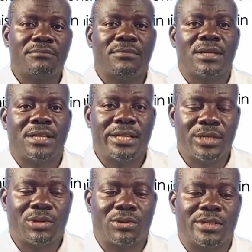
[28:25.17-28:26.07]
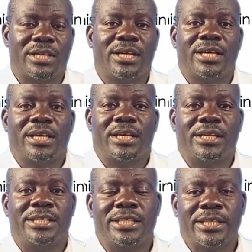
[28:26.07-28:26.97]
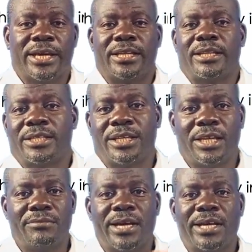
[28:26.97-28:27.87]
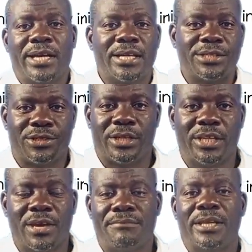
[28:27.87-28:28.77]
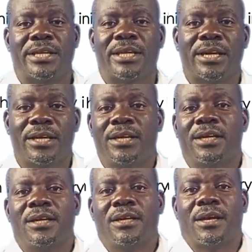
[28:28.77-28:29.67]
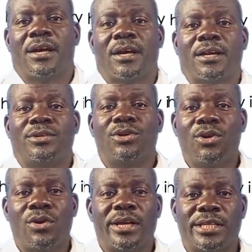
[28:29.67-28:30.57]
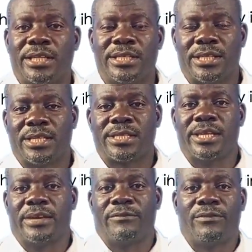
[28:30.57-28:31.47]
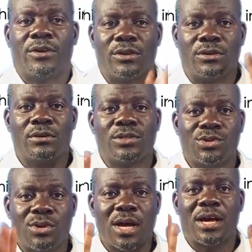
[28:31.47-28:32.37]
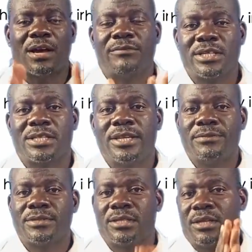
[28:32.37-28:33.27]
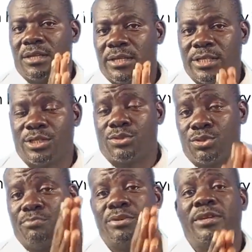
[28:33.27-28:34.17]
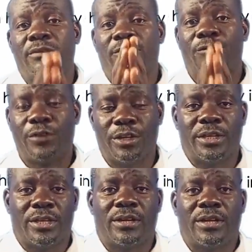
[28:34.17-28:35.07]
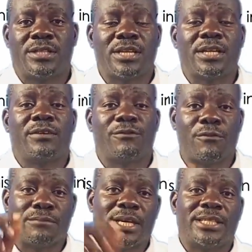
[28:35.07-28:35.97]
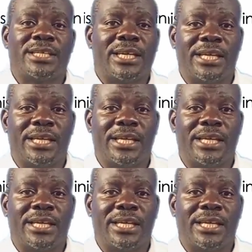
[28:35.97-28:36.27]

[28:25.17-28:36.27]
Lincoln, he declared that in my country, in America, no one is a slave. Those who are having slaves, they should be free, starting from that year in